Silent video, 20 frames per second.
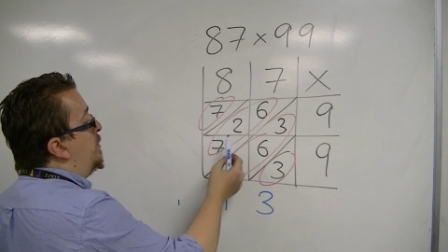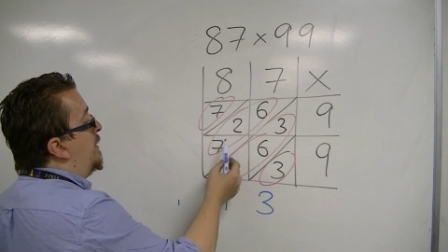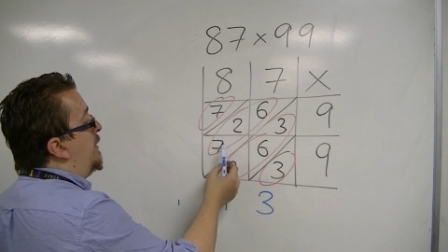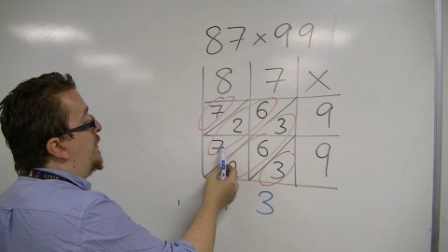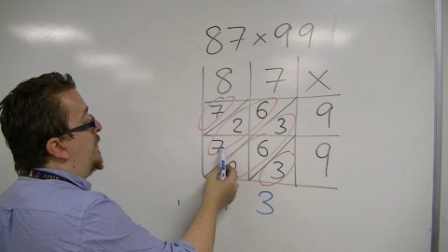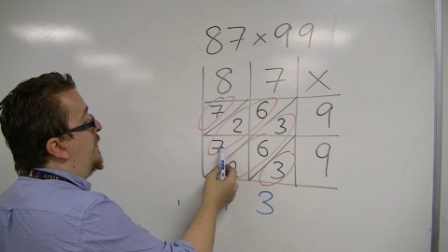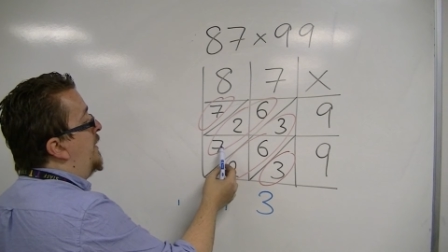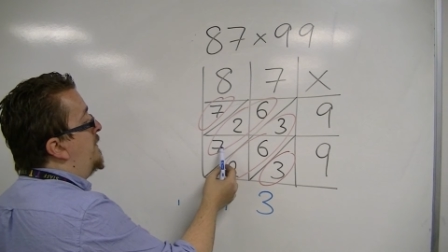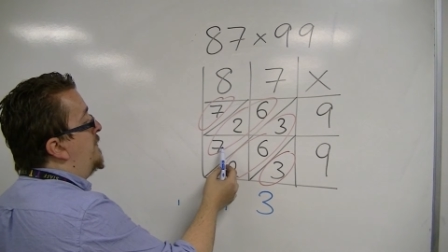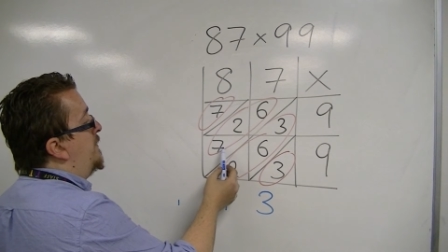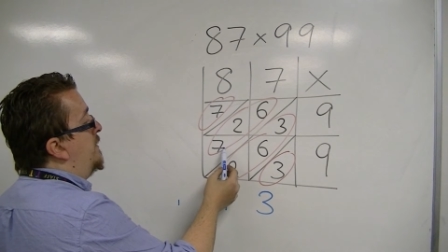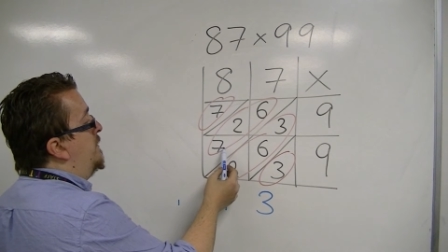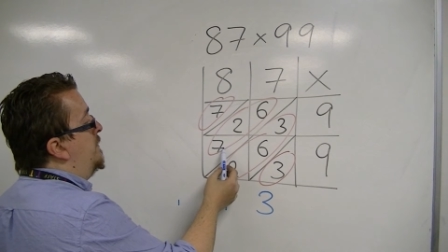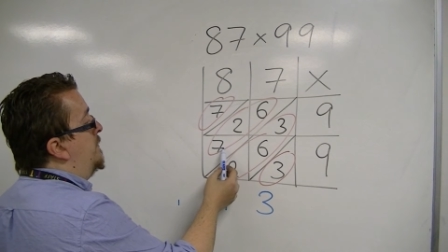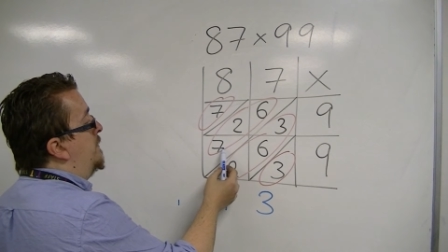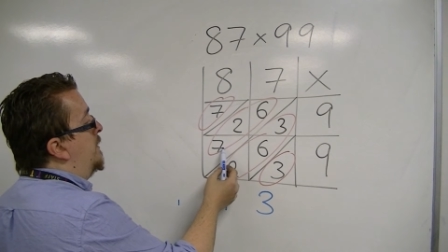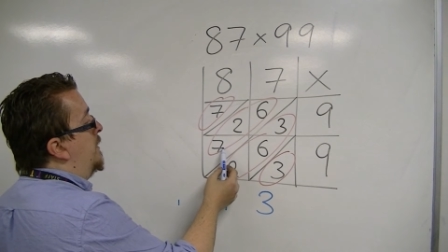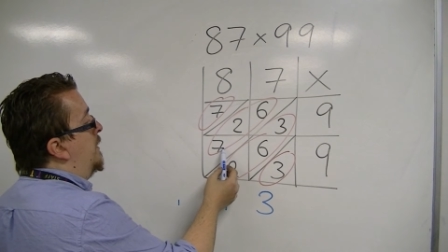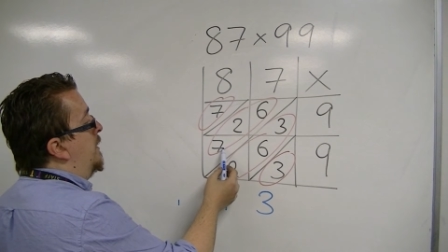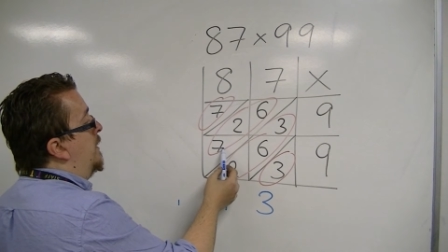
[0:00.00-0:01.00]
plus 7
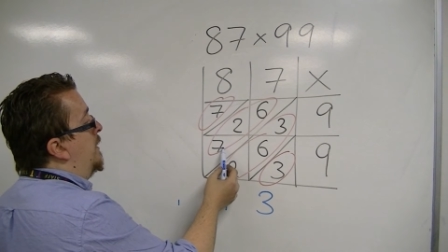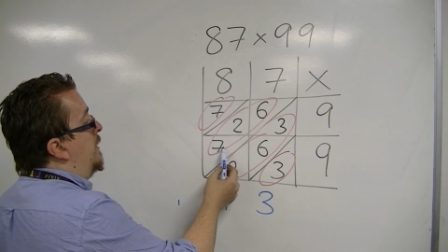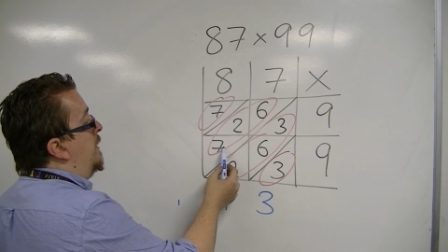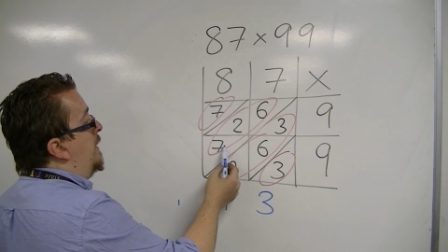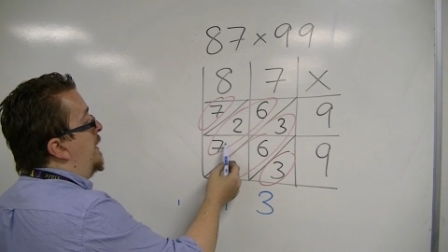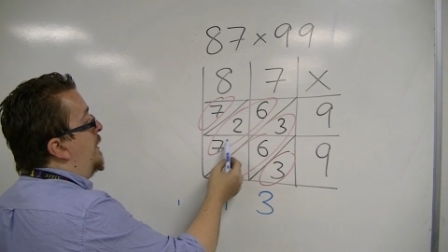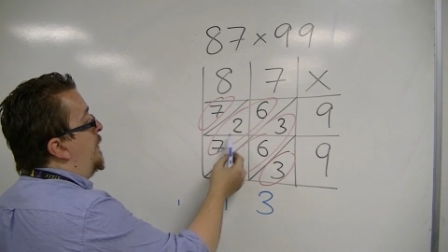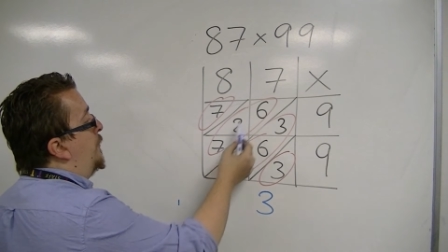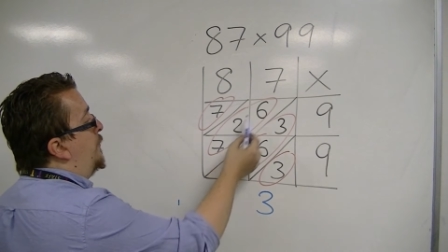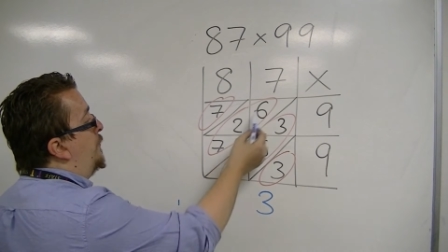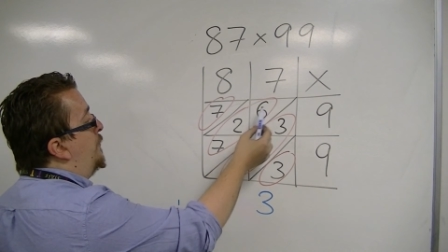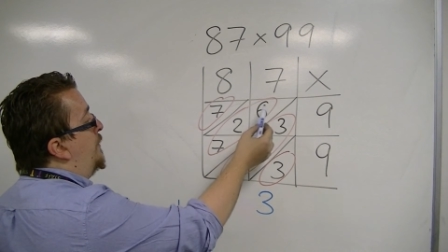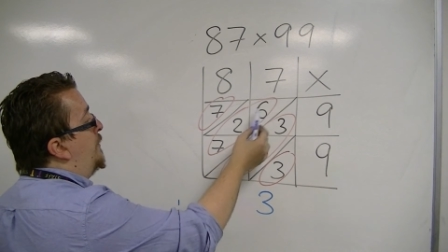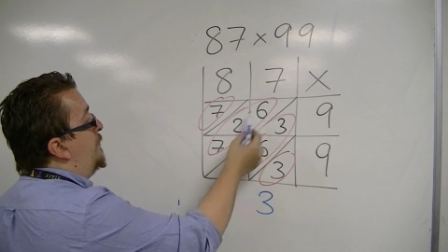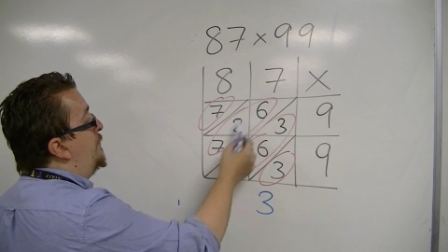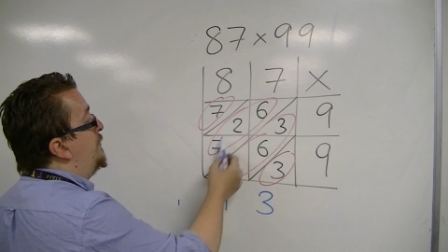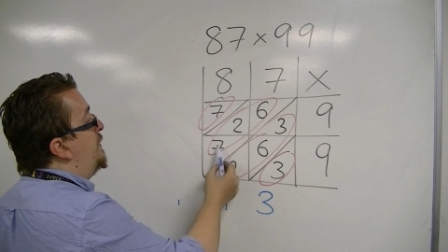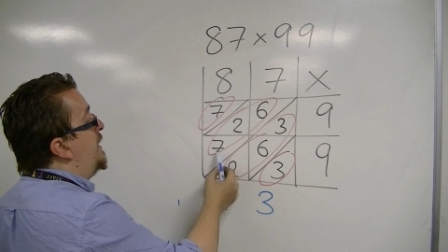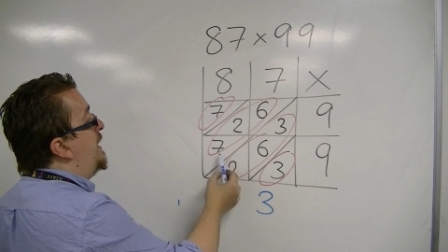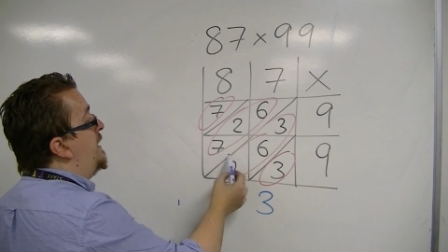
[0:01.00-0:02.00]
is
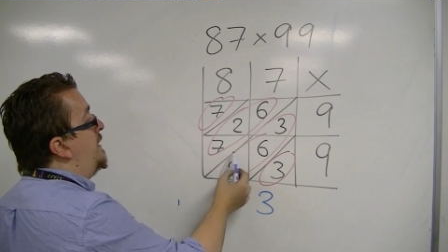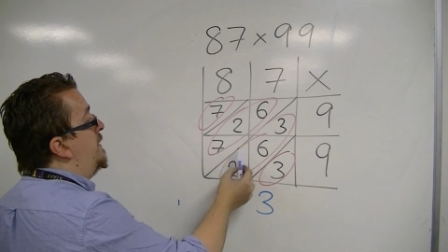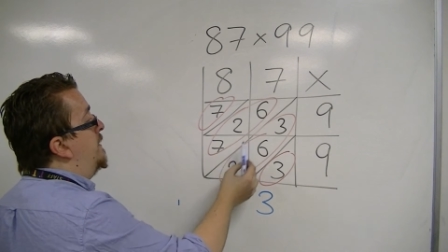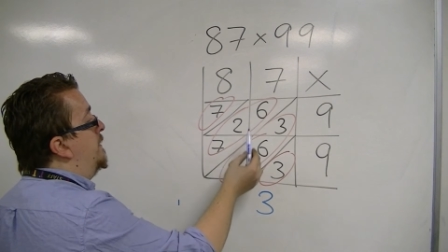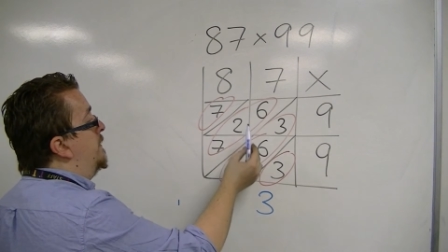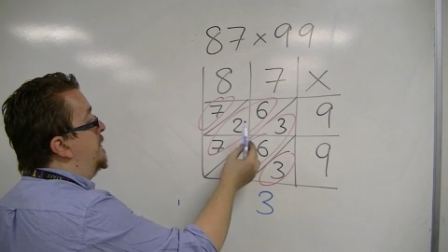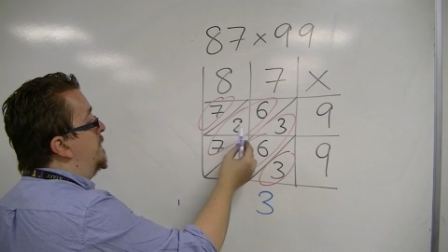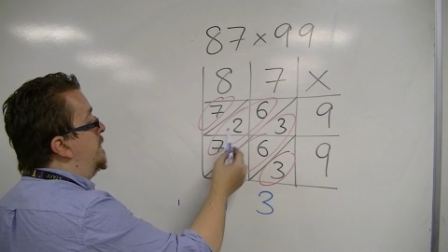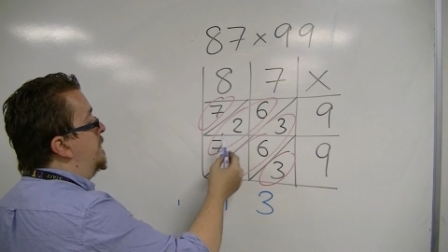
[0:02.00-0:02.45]
15.